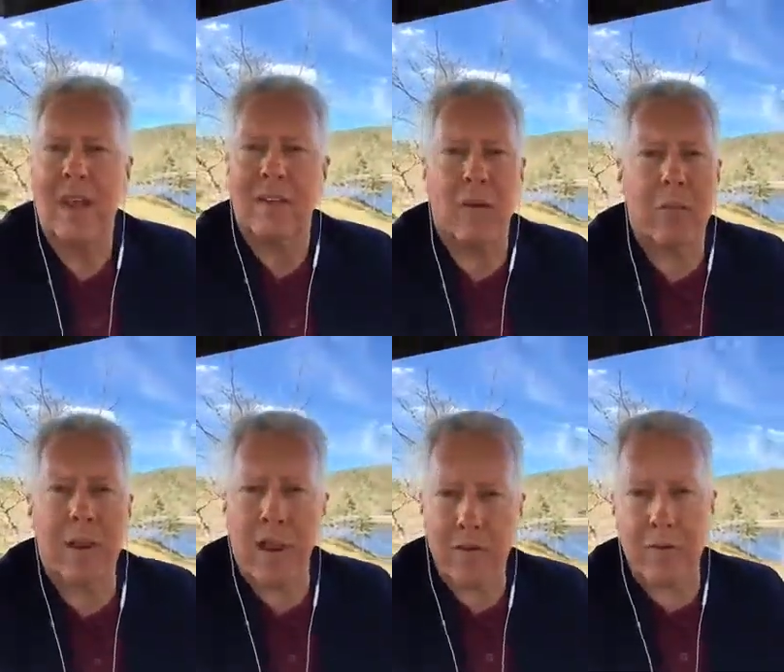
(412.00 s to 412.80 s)
So be
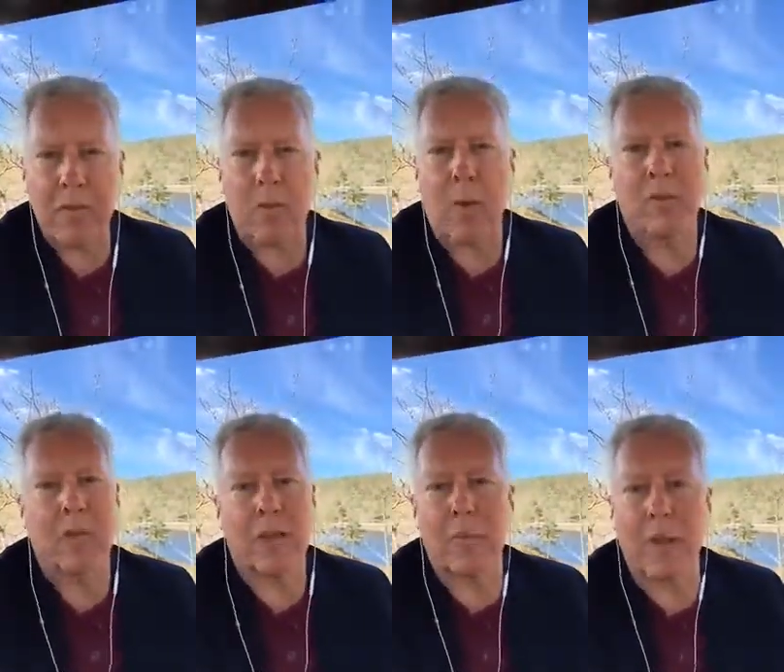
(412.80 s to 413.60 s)
careful the
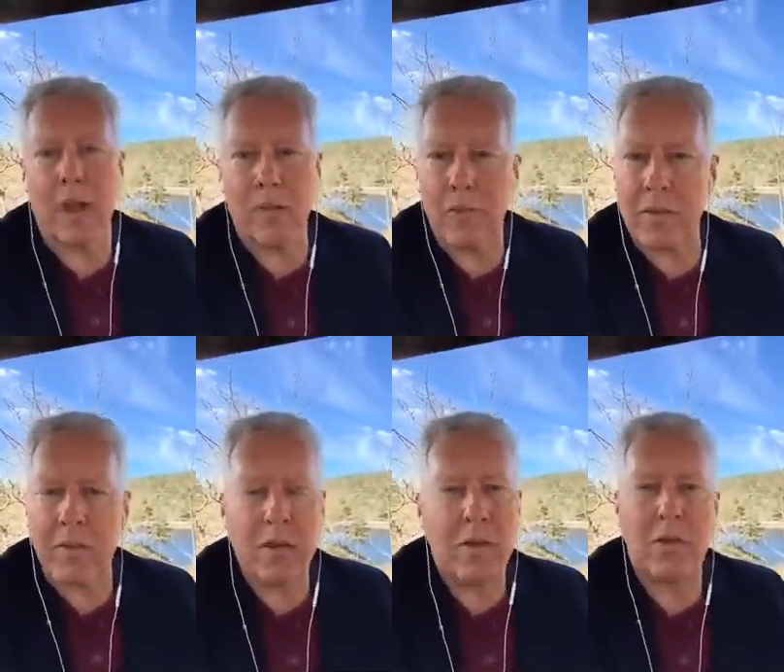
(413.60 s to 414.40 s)
websites, be careful the
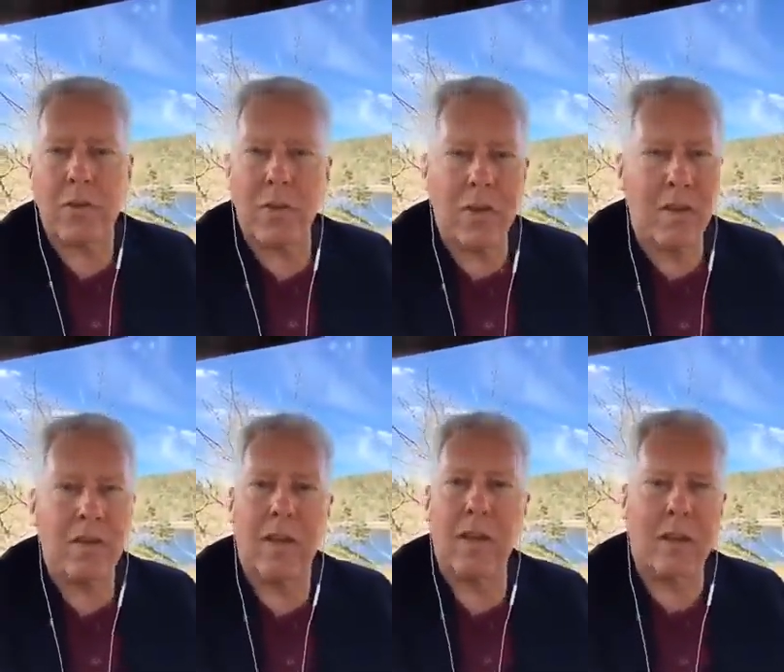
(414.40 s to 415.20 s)
news and the
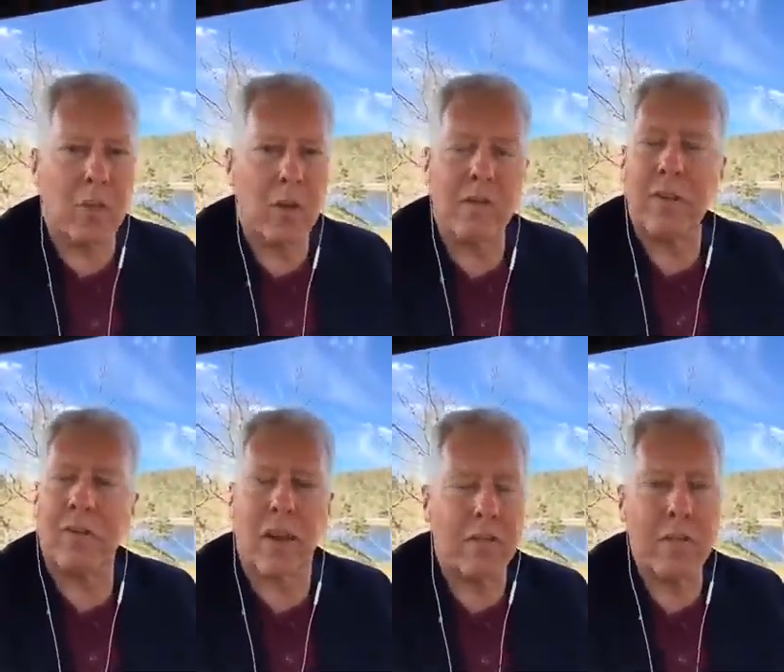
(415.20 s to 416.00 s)
TV and the movies
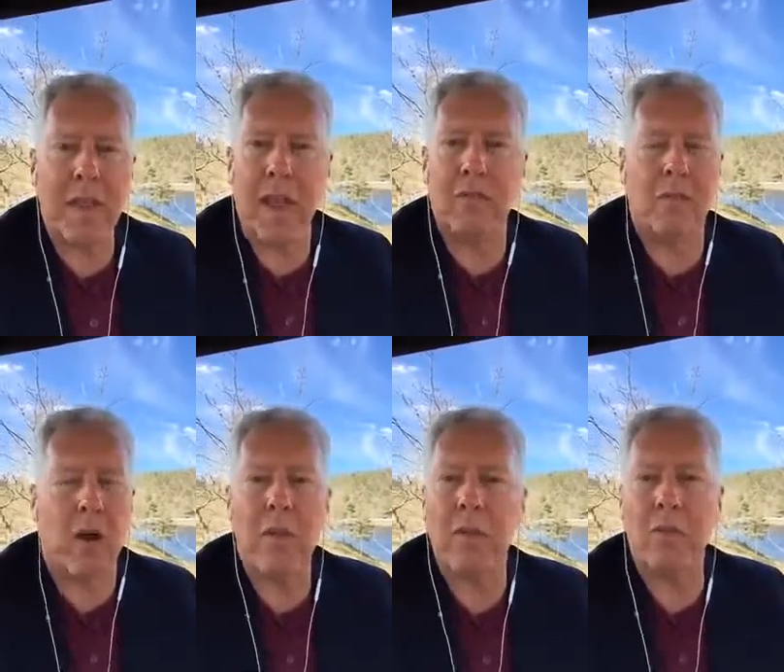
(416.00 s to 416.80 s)
and everything else of
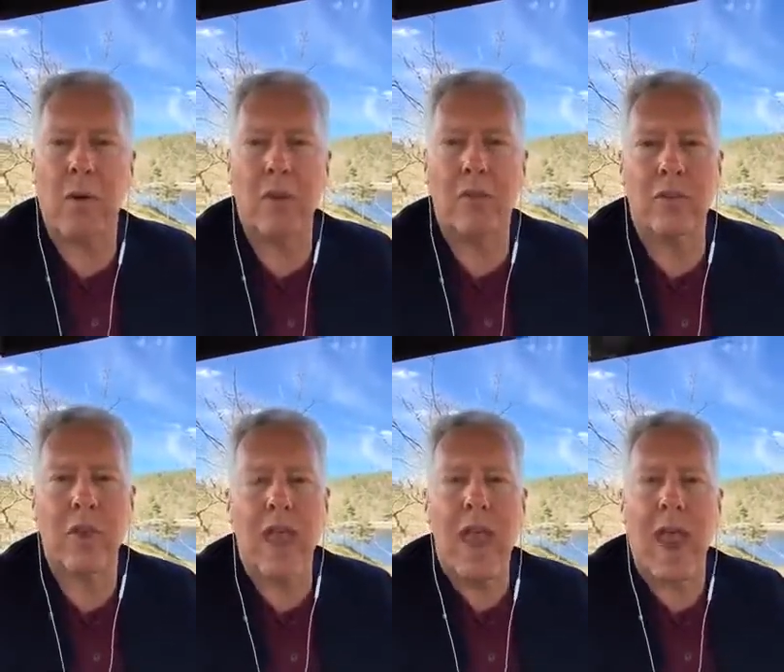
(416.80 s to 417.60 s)
all those voices,
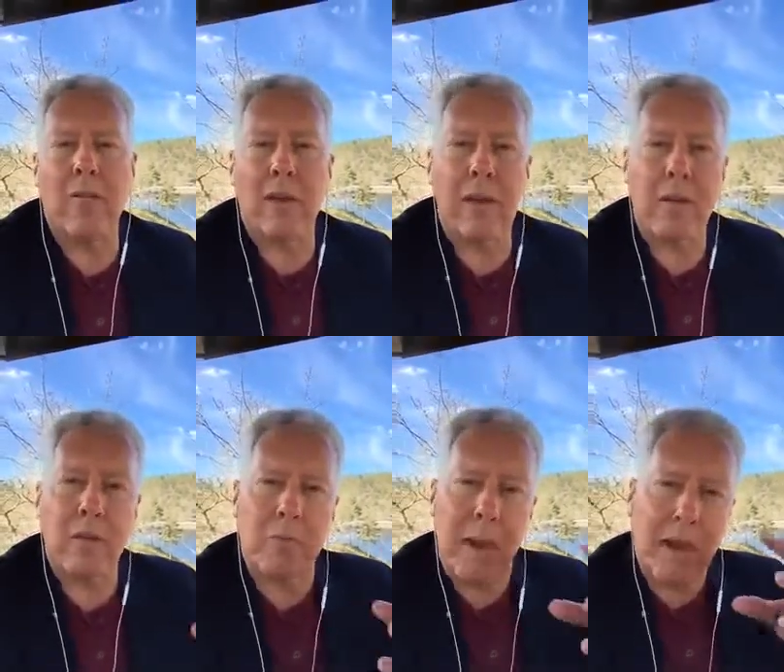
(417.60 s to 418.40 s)
and really
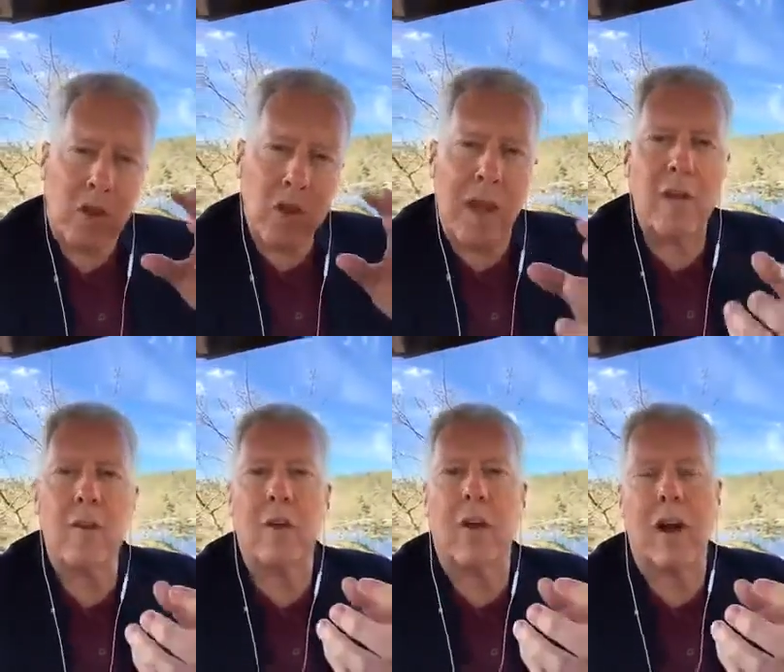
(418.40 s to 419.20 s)
just make a change of
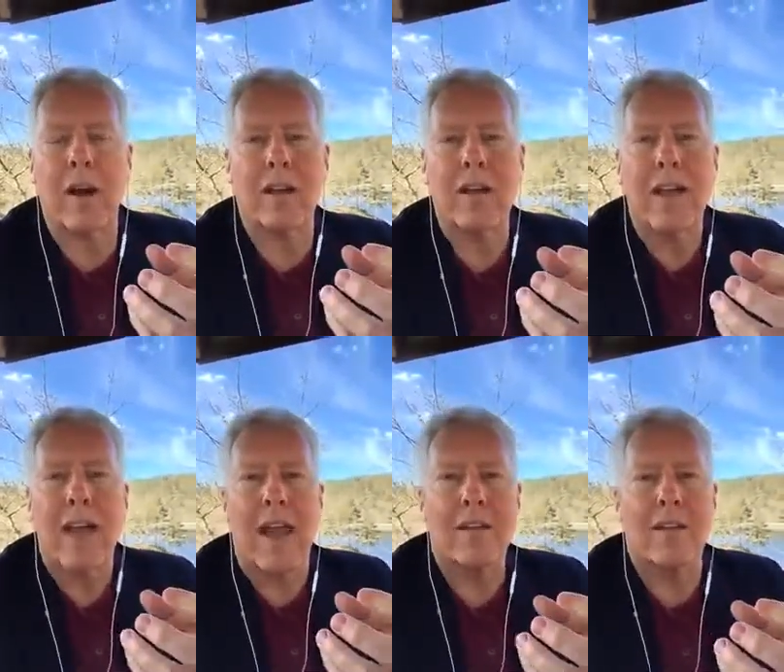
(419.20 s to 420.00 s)
your heart
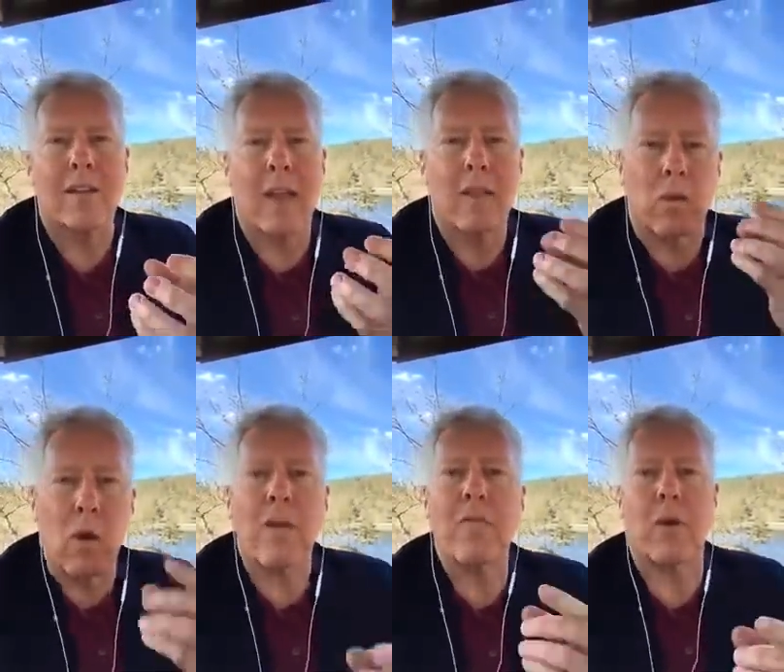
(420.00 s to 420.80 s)
and just say, the
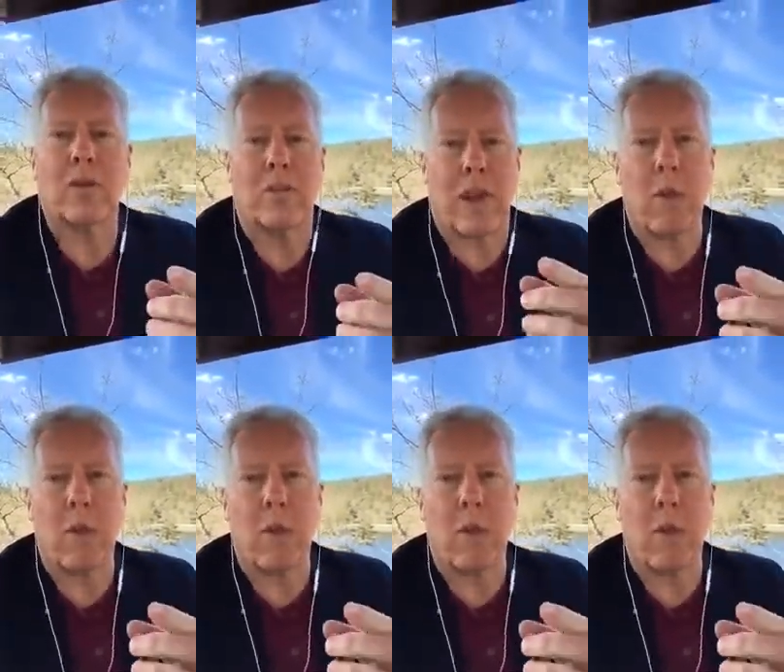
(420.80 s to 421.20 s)
one voice that I